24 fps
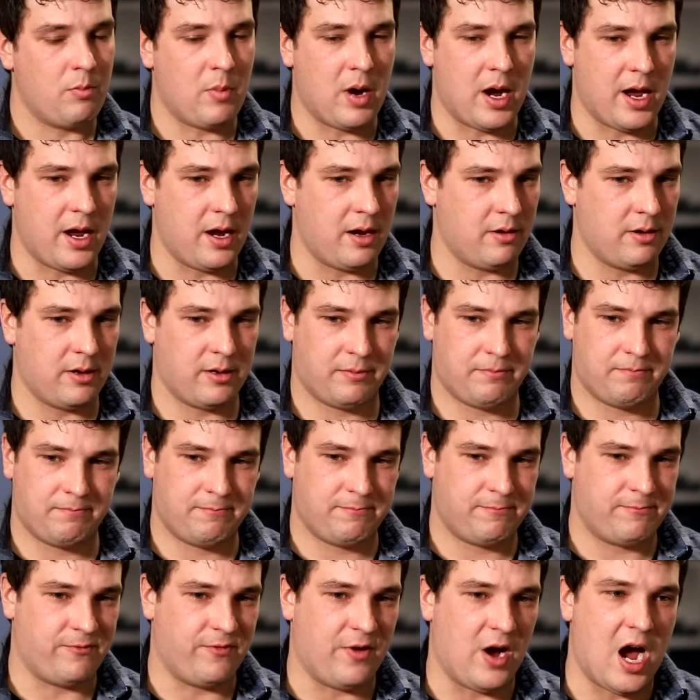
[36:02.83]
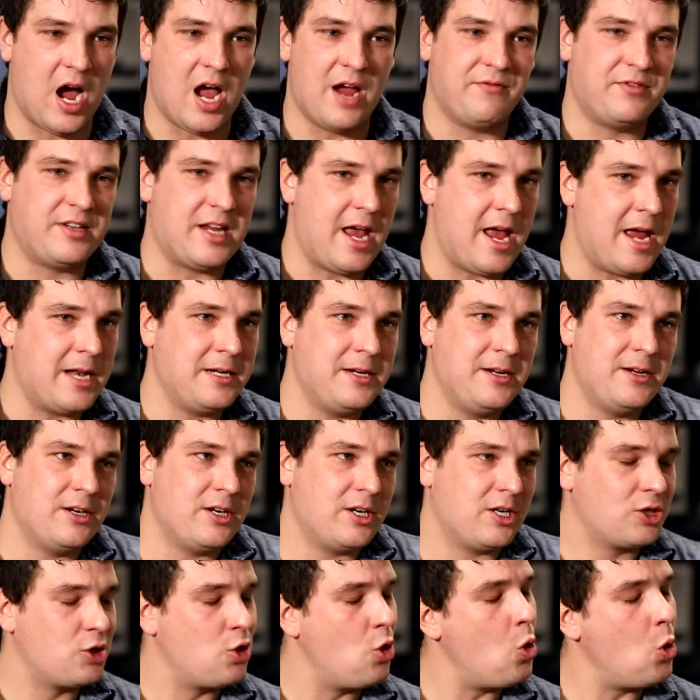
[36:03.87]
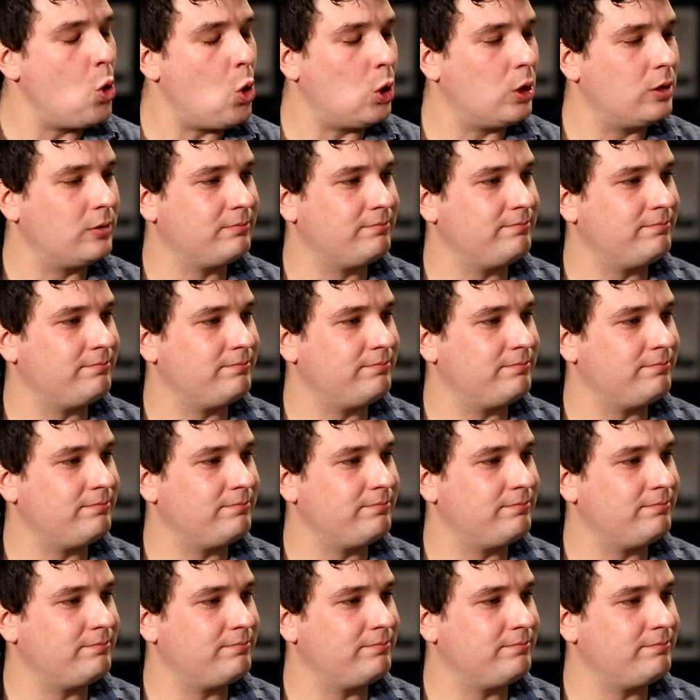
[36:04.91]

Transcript: my 5-10 year goal.